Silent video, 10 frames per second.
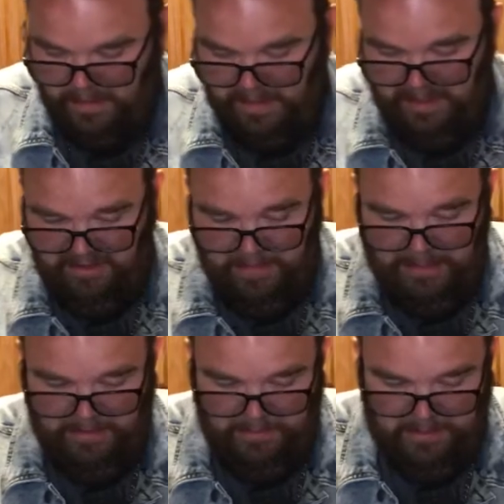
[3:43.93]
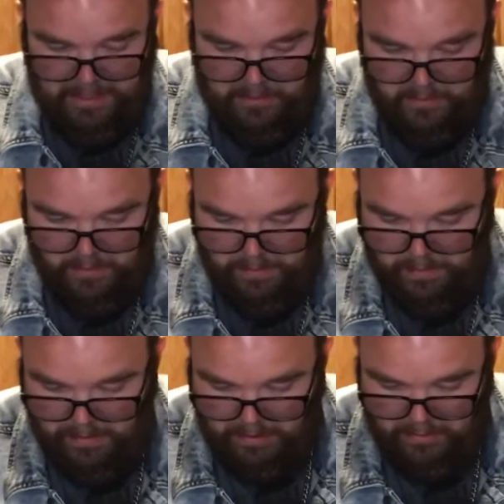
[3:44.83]
It's better than ragu.
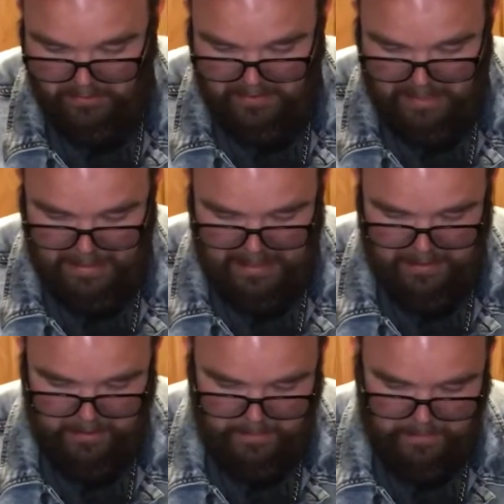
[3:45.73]
Ragu's not bad though.